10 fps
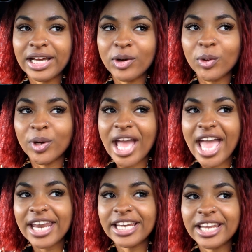or
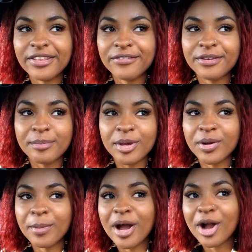had another female
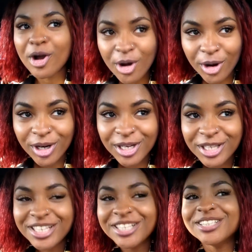in my car.
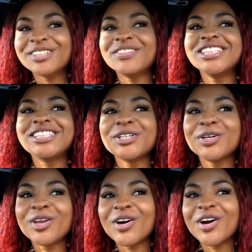So I want to tell
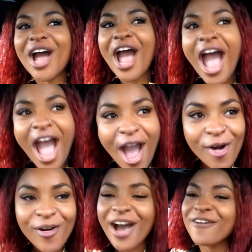y'all how I